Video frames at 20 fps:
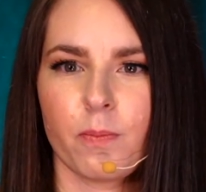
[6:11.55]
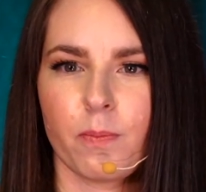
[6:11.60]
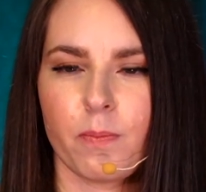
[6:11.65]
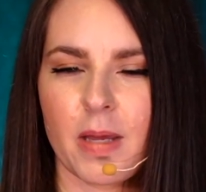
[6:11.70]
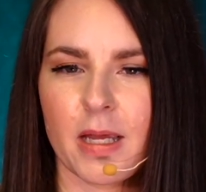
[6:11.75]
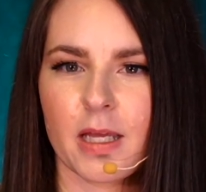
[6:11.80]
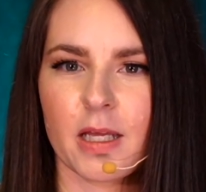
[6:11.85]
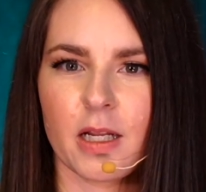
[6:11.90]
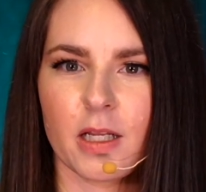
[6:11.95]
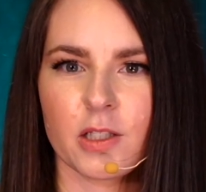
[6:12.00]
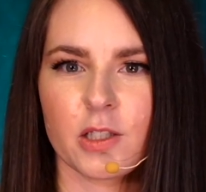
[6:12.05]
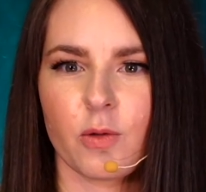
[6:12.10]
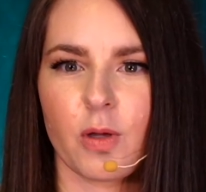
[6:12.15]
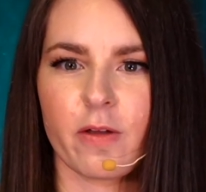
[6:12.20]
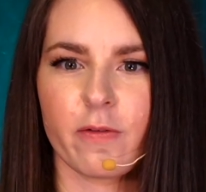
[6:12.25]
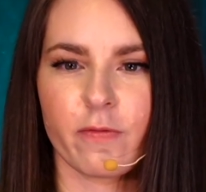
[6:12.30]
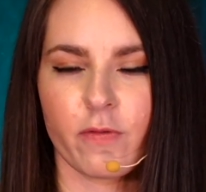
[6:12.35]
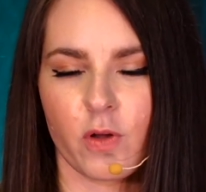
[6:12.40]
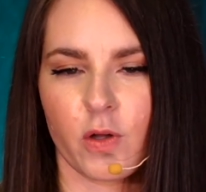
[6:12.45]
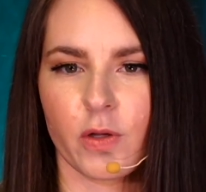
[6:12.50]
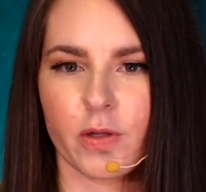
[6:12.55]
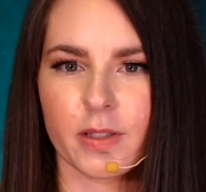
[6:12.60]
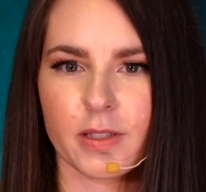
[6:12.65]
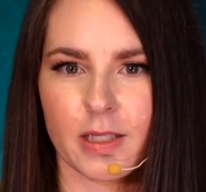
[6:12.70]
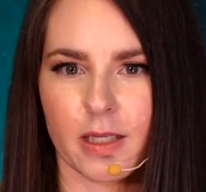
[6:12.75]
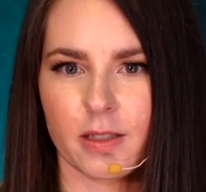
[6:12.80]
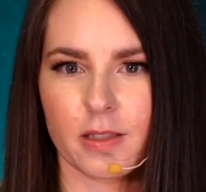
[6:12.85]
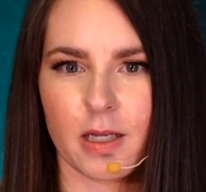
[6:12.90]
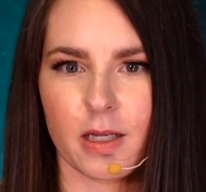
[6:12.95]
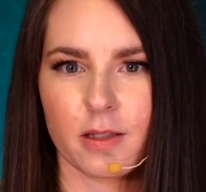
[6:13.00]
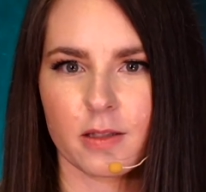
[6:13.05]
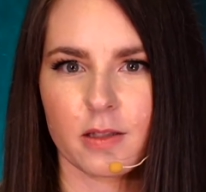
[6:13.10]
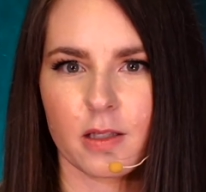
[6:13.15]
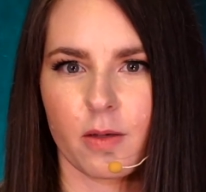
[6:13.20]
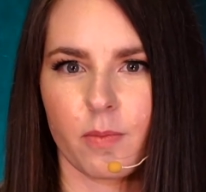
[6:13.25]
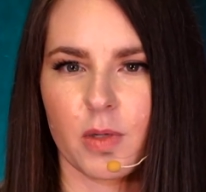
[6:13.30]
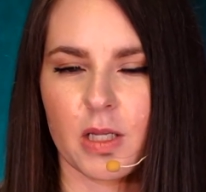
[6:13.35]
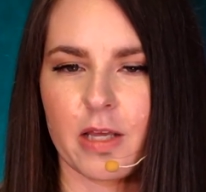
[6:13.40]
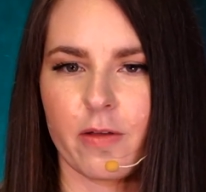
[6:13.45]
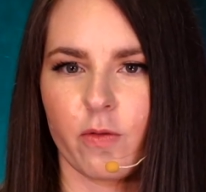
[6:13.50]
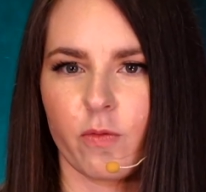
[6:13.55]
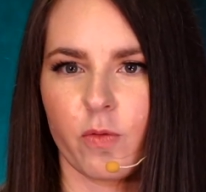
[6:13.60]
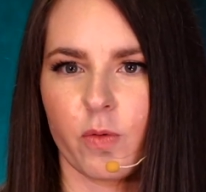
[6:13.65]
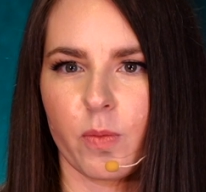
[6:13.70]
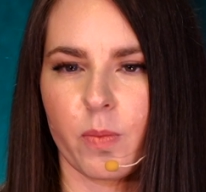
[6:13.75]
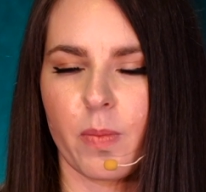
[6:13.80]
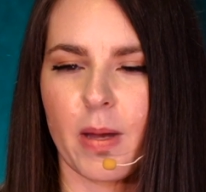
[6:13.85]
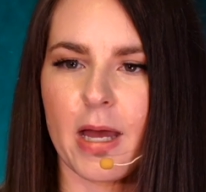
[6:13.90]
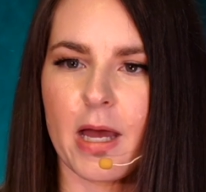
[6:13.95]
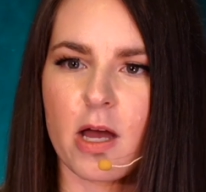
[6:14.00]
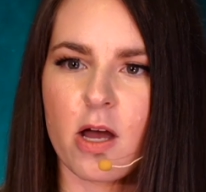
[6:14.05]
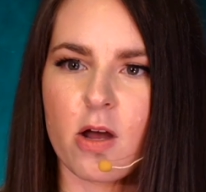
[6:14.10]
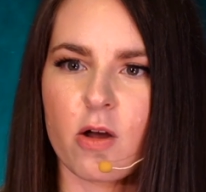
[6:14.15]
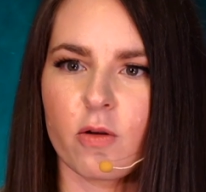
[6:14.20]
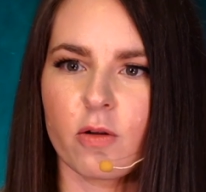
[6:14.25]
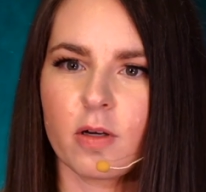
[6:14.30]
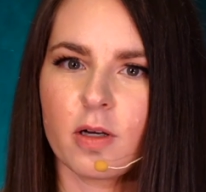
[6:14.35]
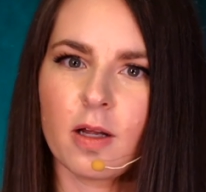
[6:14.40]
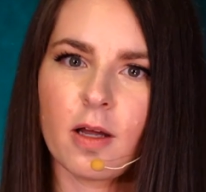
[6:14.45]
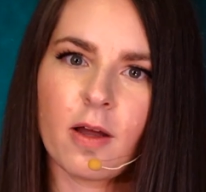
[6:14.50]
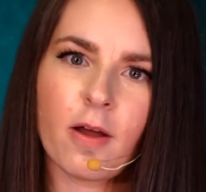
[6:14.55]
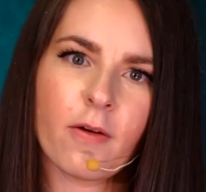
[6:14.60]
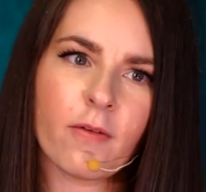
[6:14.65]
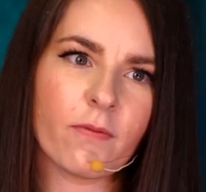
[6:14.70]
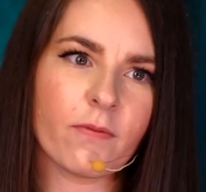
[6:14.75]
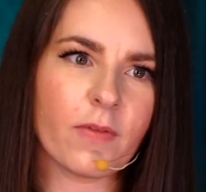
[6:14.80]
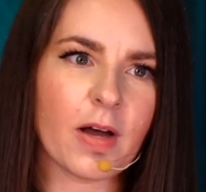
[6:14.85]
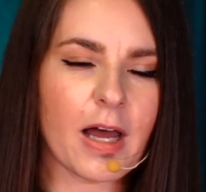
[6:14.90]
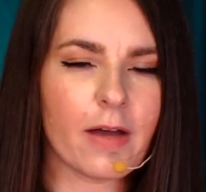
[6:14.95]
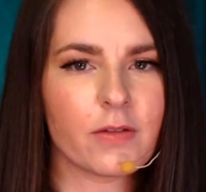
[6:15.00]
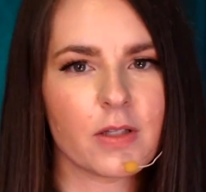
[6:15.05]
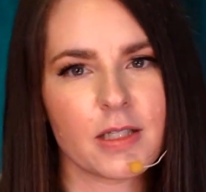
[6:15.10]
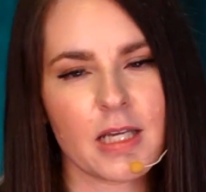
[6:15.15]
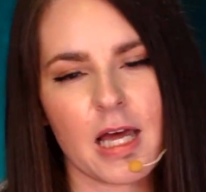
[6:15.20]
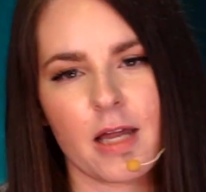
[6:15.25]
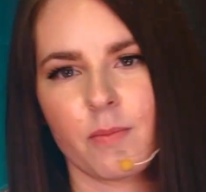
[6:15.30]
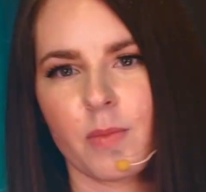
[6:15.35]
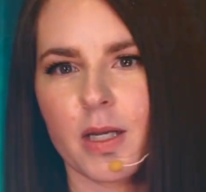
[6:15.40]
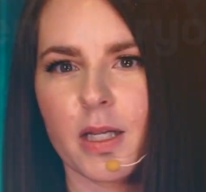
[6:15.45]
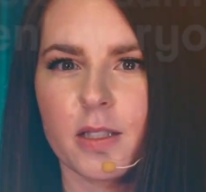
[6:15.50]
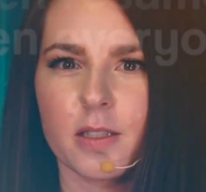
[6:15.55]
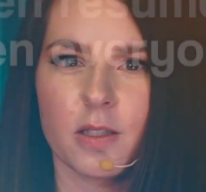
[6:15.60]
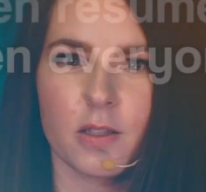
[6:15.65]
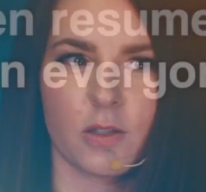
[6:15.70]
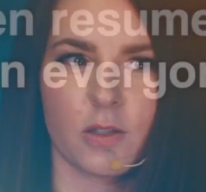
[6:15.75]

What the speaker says: Make it into a full sentence. I'm going to give you about 5 to 10 minutes to